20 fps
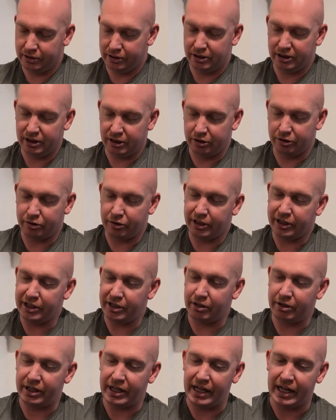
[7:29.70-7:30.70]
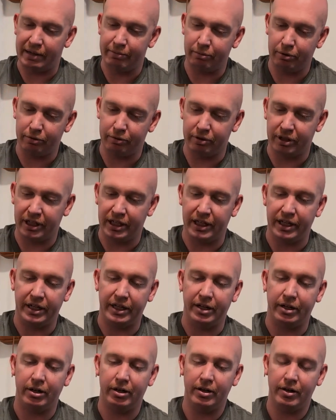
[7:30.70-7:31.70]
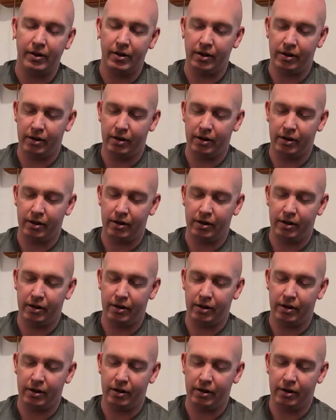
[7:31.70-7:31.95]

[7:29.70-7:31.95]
a little trickier yet, but we'll get it here.